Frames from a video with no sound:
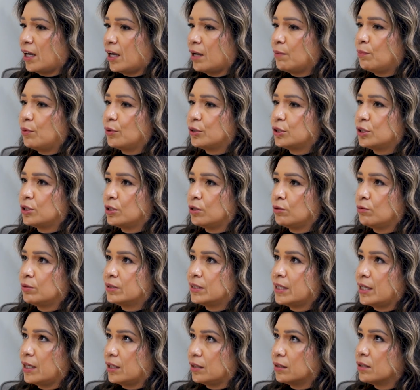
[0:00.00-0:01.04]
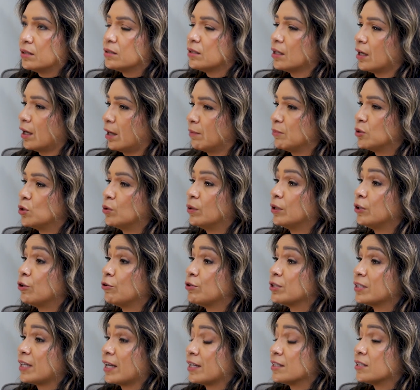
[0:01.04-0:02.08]
able to take the time to
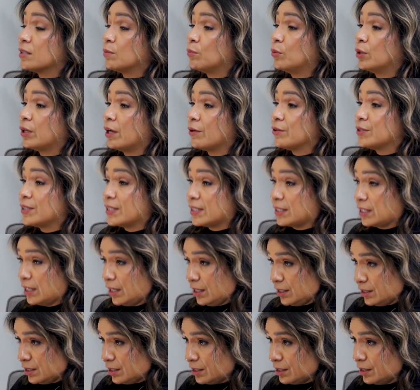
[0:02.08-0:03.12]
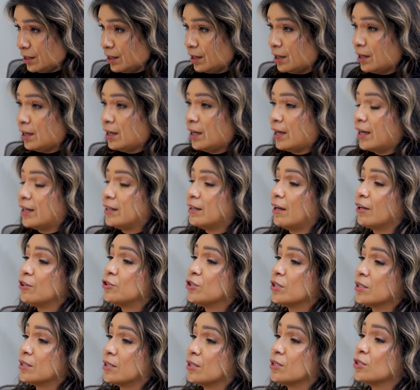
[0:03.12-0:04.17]
understand someone else's needs and not
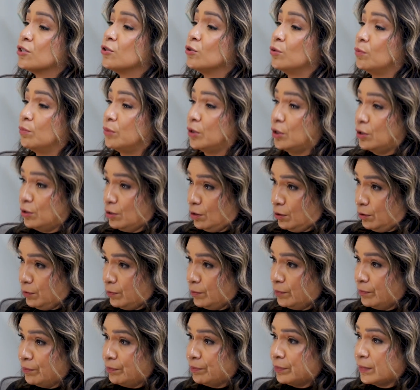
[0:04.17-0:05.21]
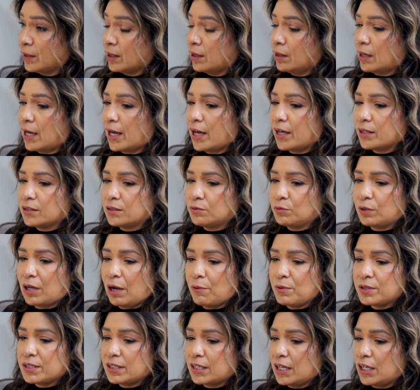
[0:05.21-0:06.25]
just assume, As when I
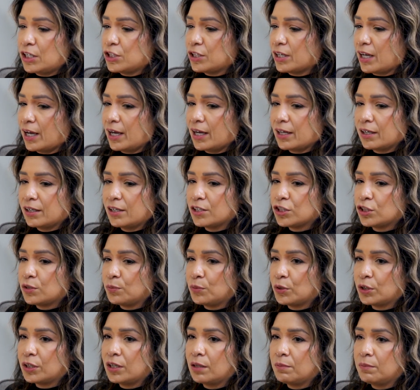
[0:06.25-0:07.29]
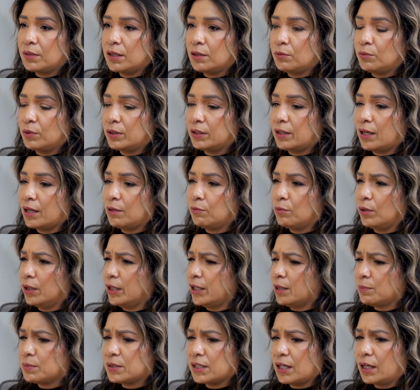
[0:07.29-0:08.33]
was an agent, I had a customer come in one day really
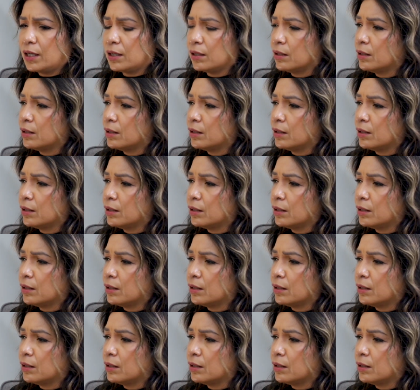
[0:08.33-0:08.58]
upset,